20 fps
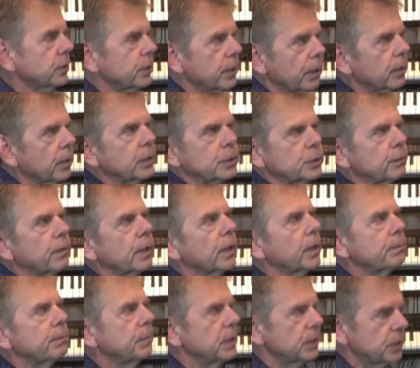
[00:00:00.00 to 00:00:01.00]
Tilke is
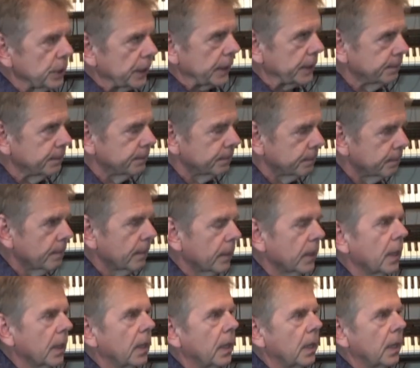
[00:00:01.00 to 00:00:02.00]
very busy.
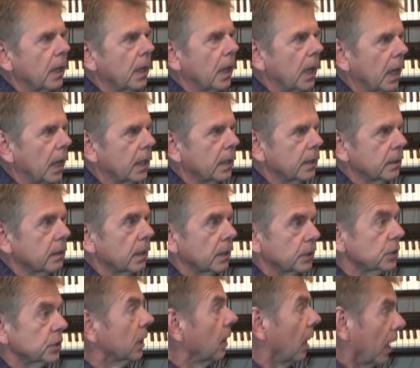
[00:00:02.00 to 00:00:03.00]
And
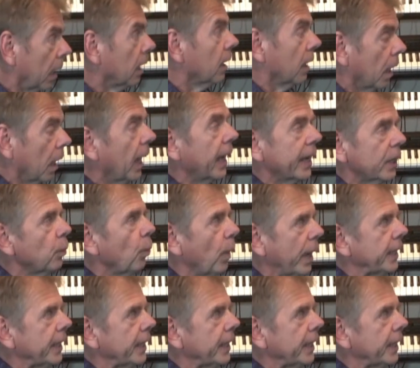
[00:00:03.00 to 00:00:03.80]
I said, I can